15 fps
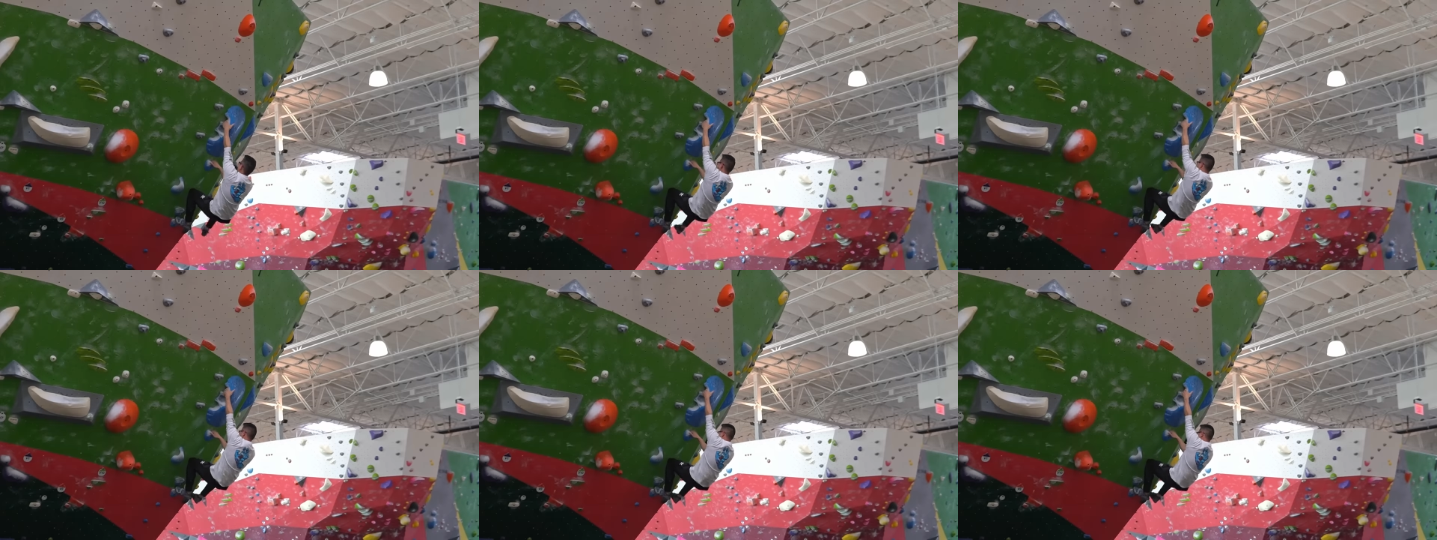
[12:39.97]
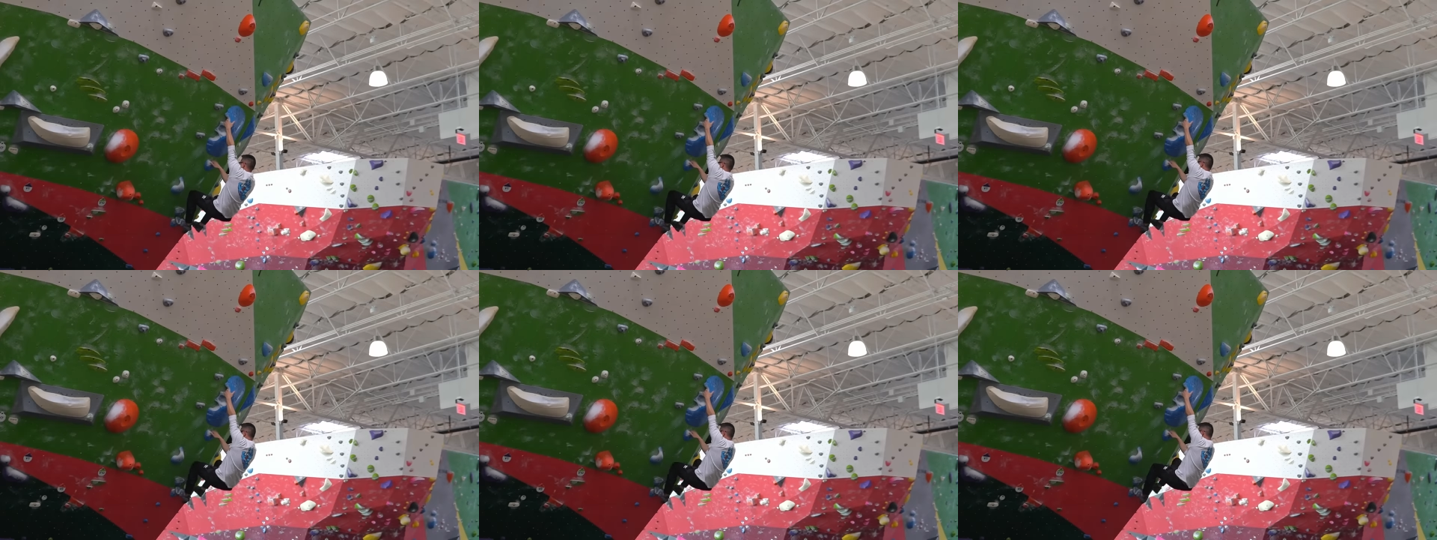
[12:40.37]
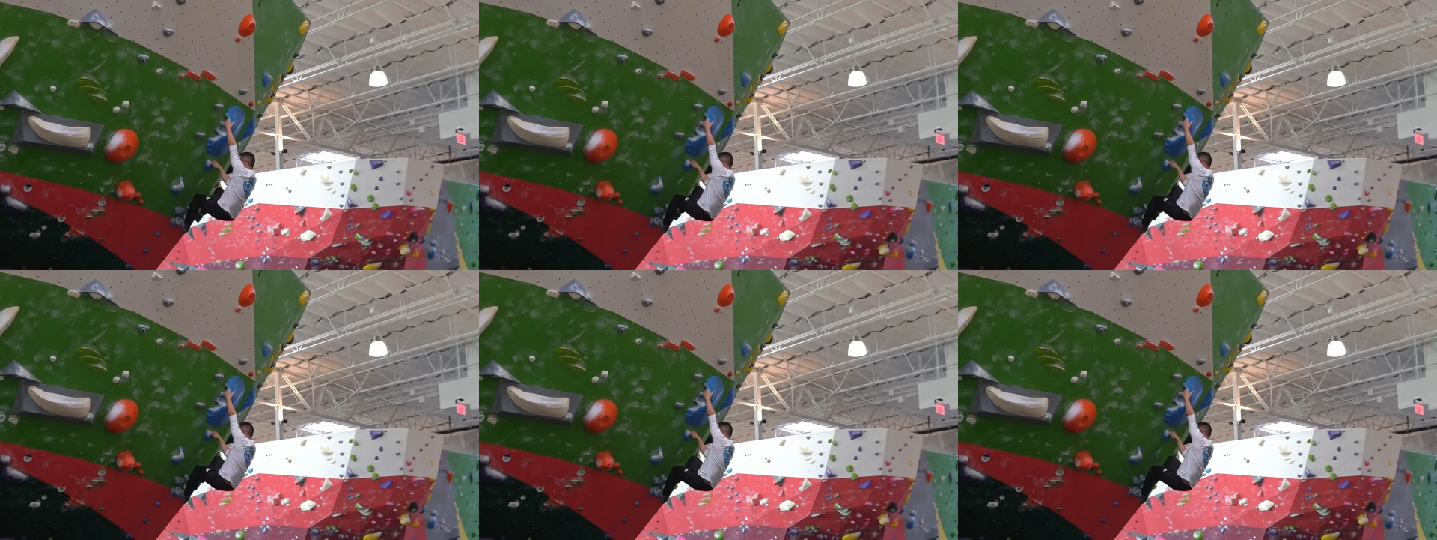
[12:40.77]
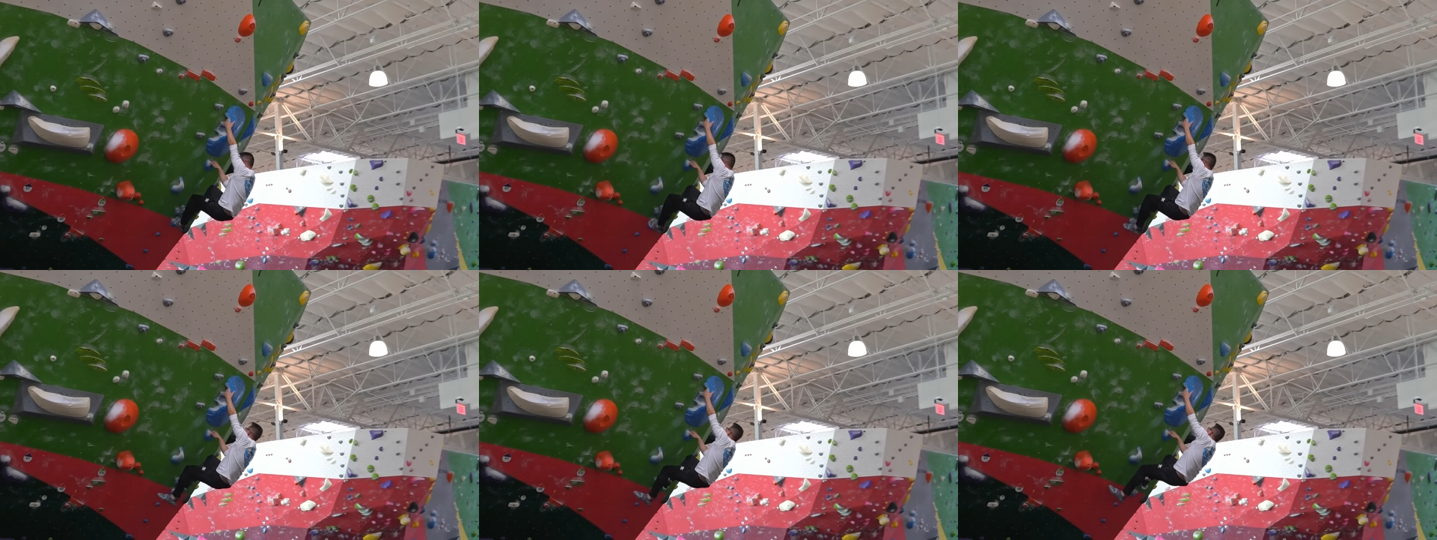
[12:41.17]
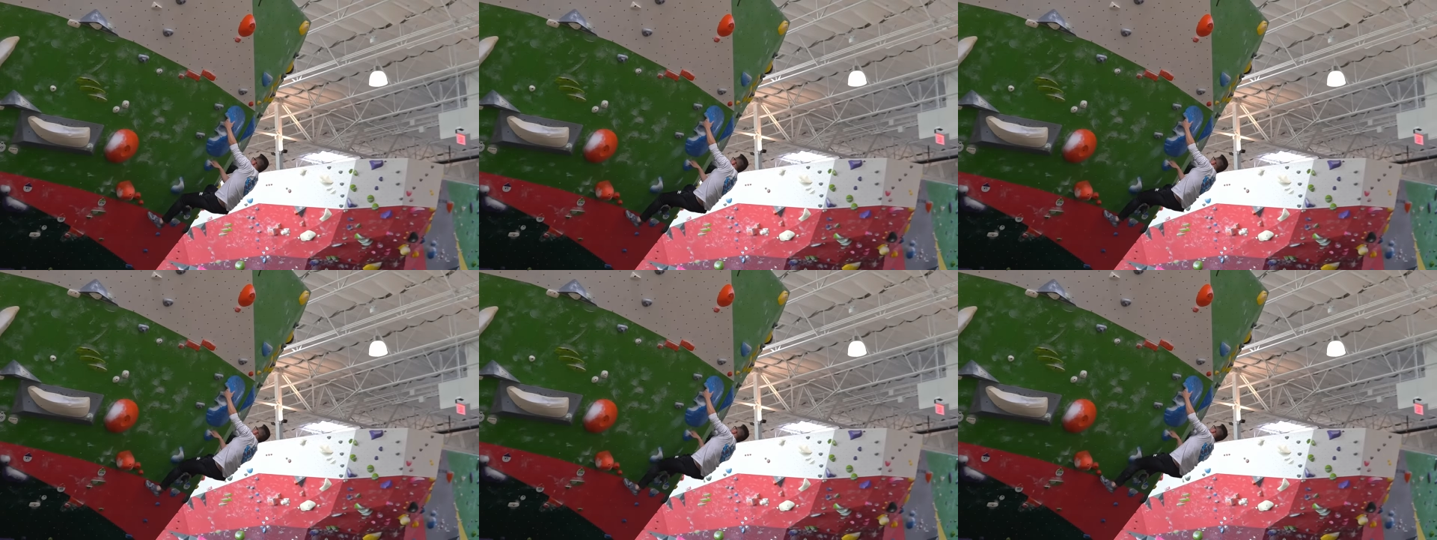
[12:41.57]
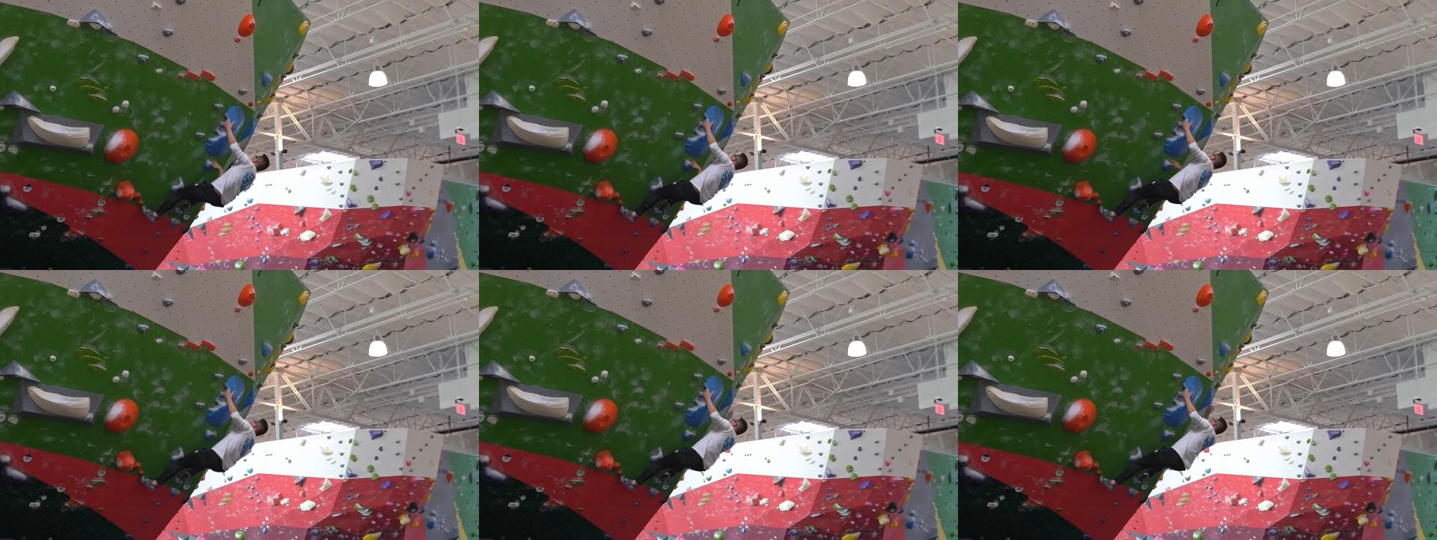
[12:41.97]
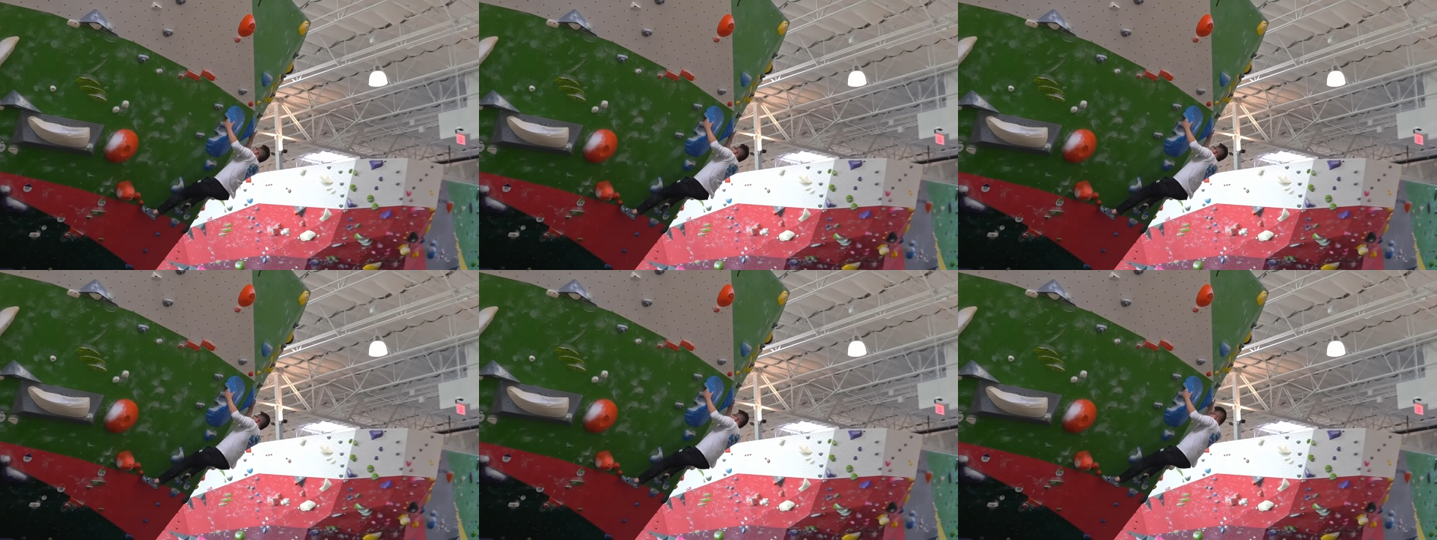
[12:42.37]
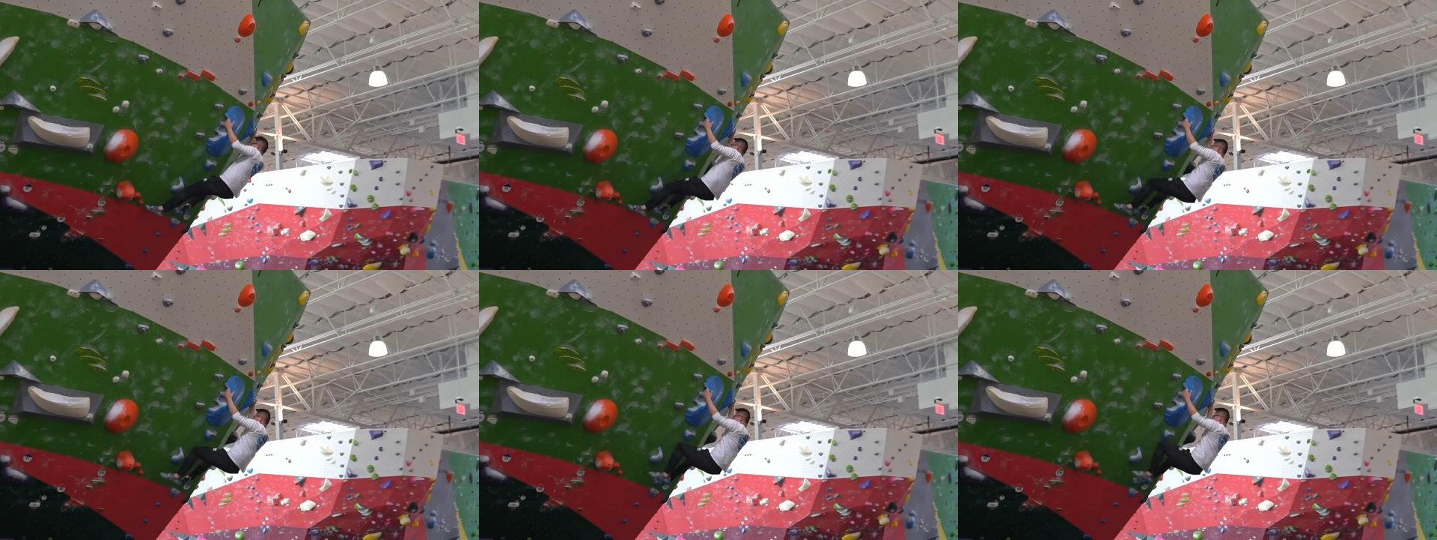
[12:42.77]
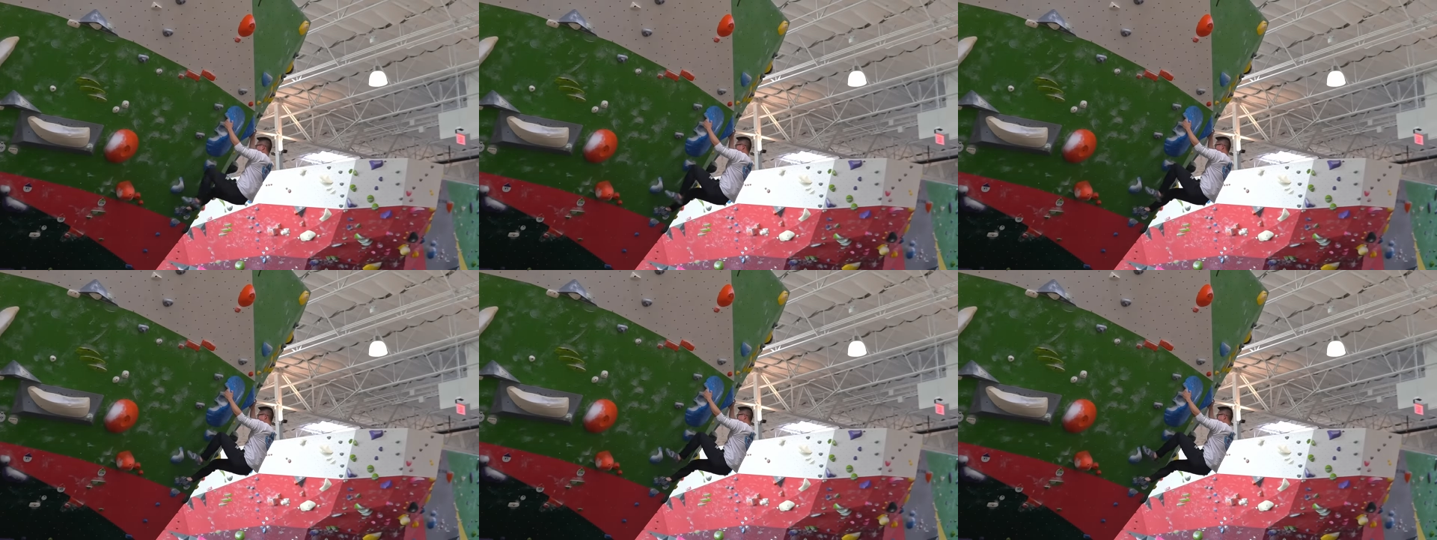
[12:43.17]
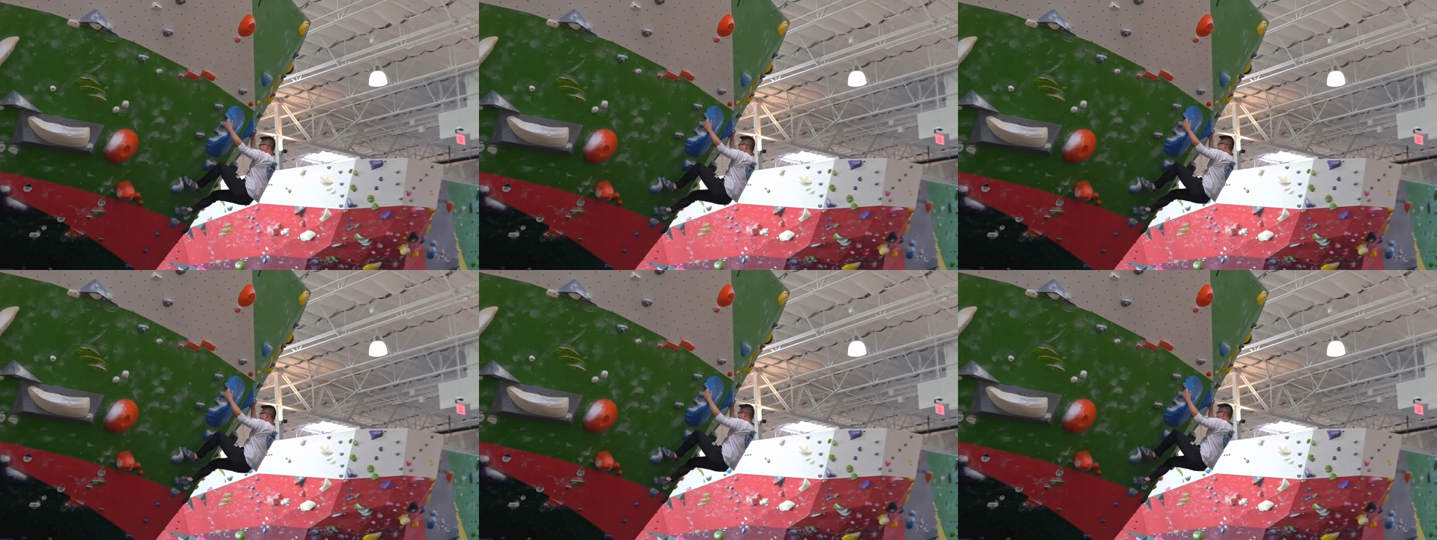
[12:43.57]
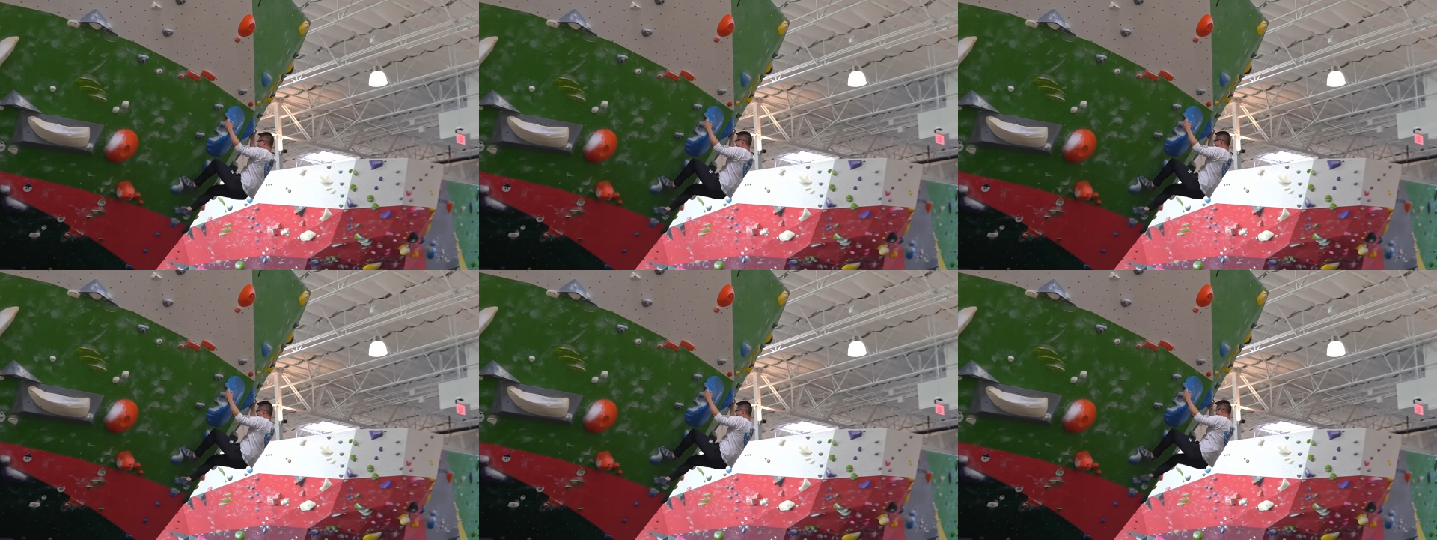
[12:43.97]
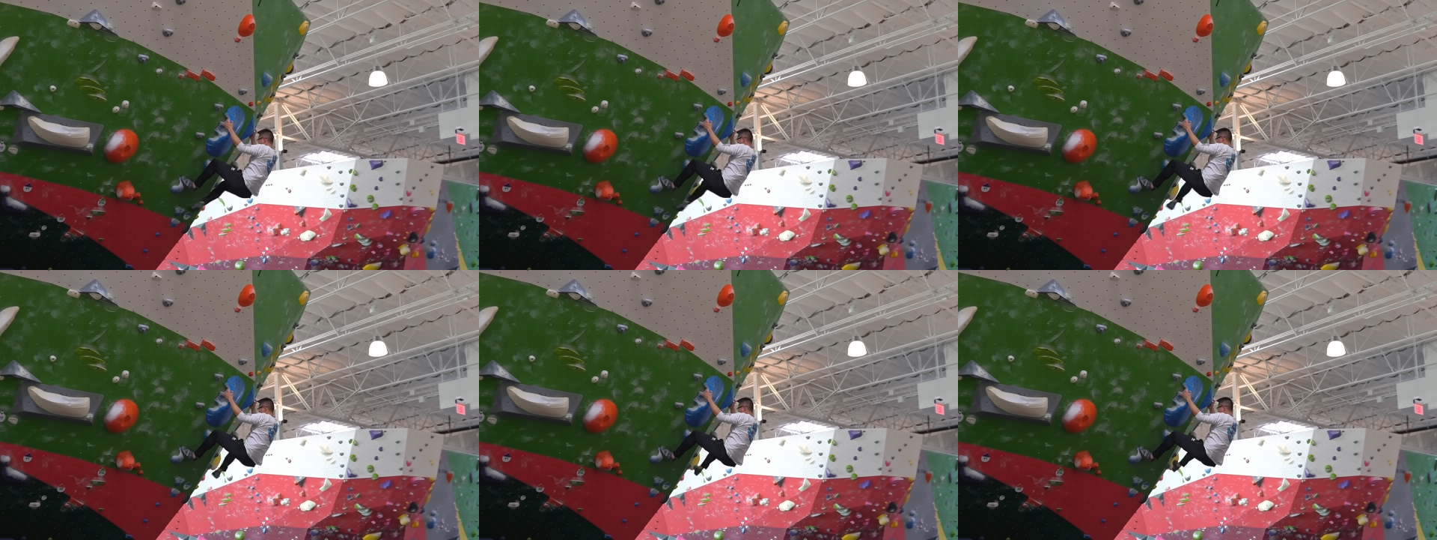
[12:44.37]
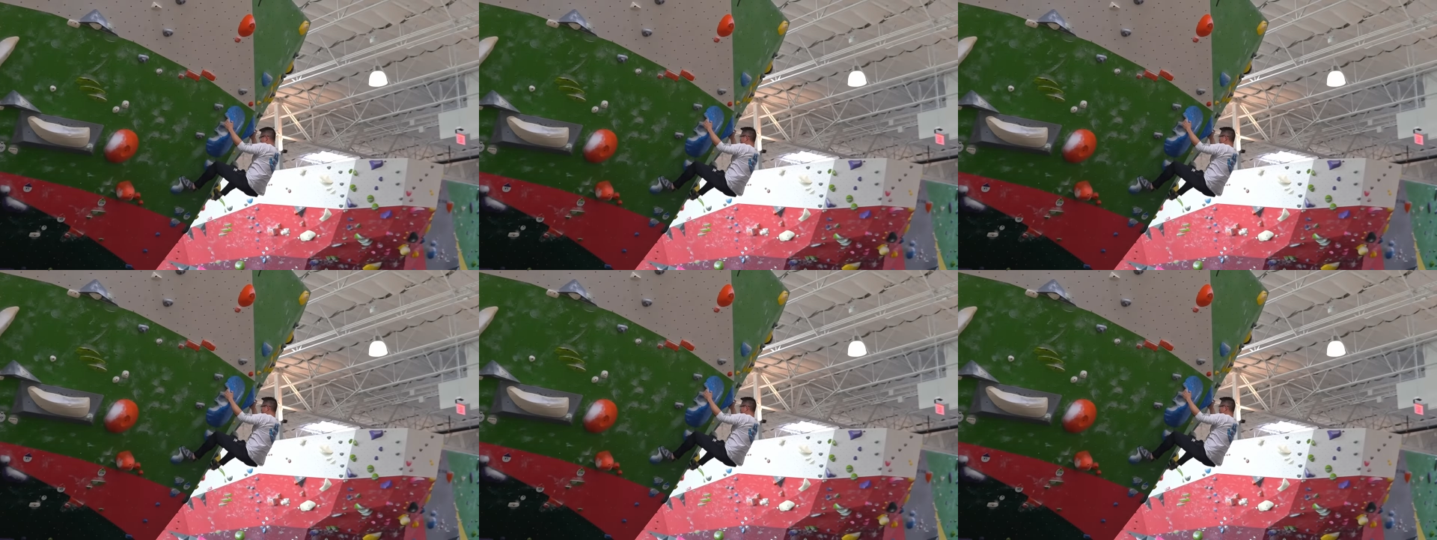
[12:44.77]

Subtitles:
No face is visible, so there are no lips to read.